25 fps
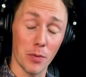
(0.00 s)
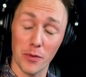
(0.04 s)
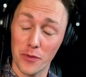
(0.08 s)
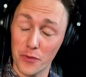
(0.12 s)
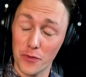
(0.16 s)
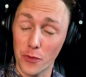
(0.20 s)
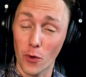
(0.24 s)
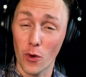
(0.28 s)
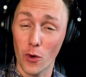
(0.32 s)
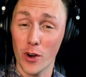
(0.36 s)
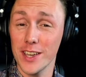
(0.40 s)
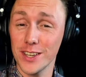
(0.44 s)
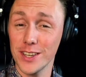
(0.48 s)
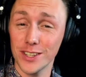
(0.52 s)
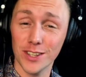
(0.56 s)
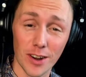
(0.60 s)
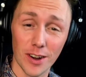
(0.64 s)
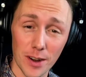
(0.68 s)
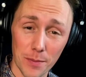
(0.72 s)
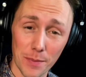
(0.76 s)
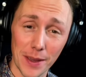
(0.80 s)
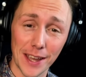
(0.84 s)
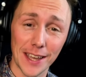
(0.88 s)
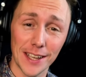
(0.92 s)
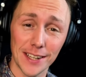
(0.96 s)
before he
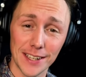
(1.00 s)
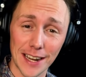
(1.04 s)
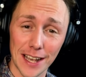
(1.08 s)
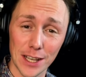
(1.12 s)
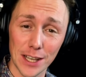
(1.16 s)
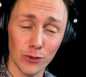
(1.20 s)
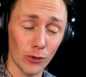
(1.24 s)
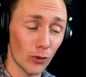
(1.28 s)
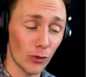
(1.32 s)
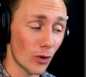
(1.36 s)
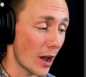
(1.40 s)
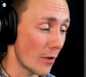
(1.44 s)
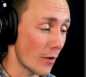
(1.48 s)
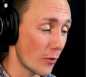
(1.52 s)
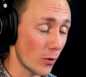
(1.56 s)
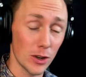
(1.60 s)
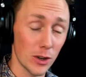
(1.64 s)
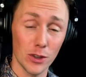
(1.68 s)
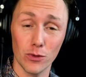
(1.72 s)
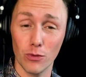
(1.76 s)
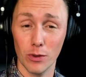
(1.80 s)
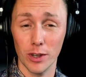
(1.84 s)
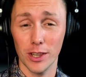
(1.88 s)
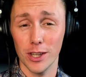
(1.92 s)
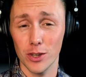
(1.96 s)
started making Dancefloor. I've
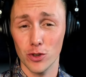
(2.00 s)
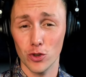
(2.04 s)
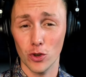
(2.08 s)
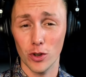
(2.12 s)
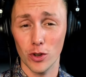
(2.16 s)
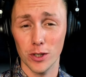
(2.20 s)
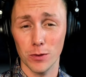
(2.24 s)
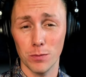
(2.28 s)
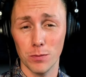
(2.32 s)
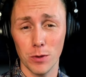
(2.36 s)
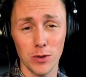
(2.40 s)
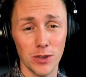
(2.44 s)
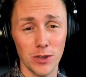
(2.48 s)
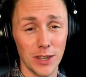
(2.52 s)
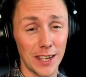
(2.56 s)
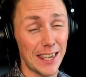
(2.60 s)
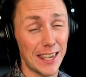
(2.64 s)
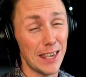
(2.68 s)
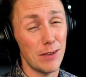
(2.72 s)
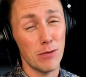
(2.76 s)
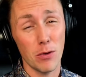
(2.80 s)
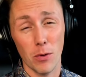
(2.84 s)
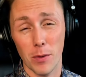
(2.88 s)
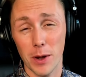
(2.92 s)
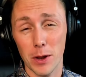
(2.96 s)
always really enjoyed his music,
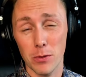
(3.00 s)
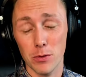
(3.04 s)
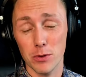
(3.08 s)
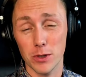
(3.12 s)
even when he